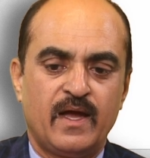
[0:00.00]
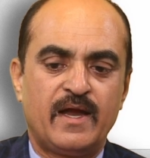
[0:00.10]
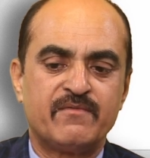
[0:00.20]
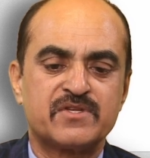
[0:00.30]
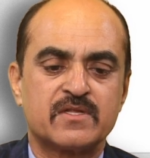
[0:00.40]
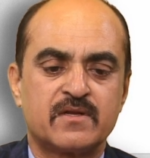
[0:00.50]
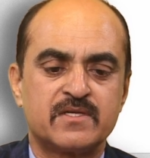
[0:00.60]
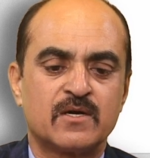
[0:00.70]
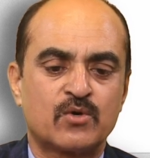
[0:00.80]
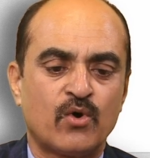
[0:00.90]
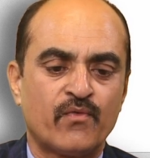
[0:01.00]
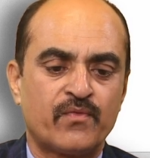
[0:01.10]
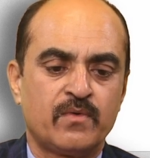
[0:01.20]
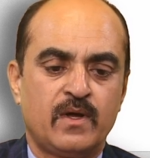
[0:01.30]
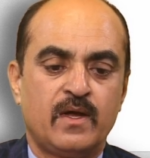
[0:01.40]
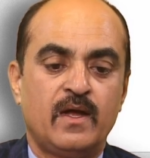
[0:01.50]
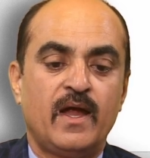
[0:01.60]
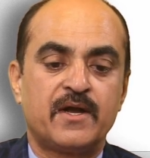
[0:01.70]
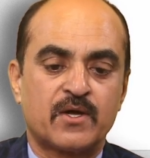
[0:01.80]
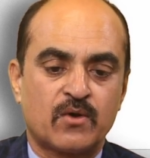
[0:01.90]
and which are the result of
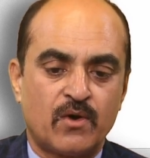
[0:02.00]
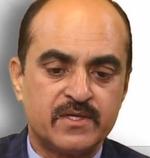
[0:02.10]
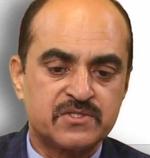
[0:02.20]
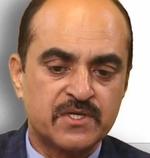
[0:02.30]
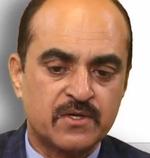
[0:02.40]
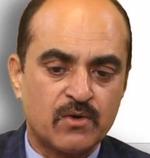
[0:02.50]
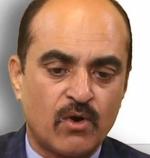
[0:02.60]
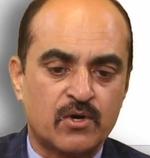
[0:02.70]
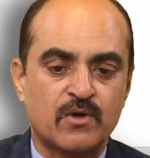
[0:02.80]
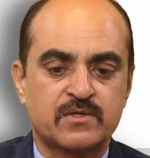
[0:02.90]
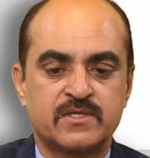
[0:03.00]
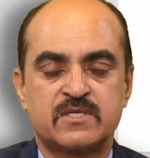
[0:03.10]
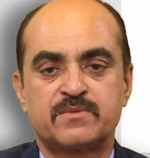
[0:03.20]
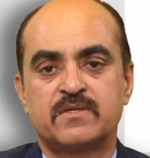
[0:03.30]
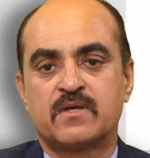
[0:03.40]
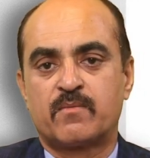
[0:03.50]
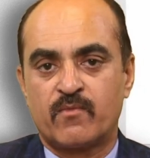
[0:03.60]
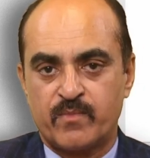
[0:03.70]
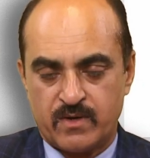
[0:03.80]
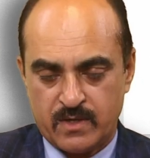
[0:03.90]
antagonistic or toxic substance in
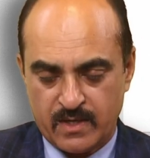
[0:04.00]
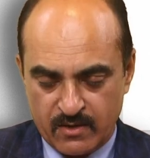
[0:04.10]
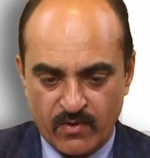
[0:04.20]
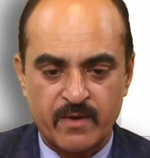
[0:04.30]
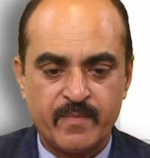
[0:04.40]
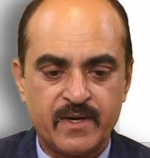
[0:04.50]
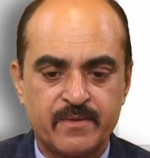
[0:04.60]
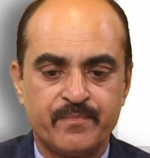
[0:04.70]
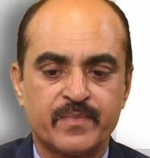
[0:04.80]
the environment.